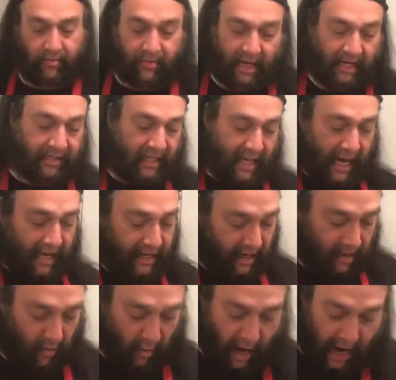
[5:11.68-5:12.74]
that's the
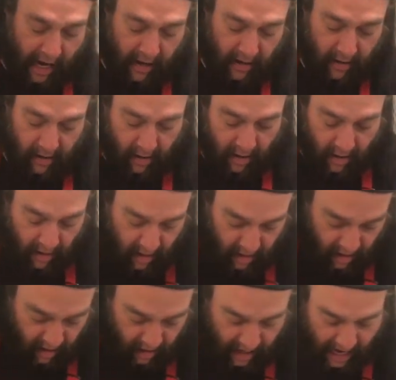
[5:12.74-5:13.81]
ideal way.
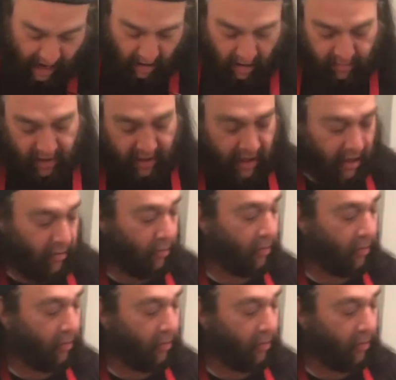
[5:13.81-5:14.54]
Now I'm just going to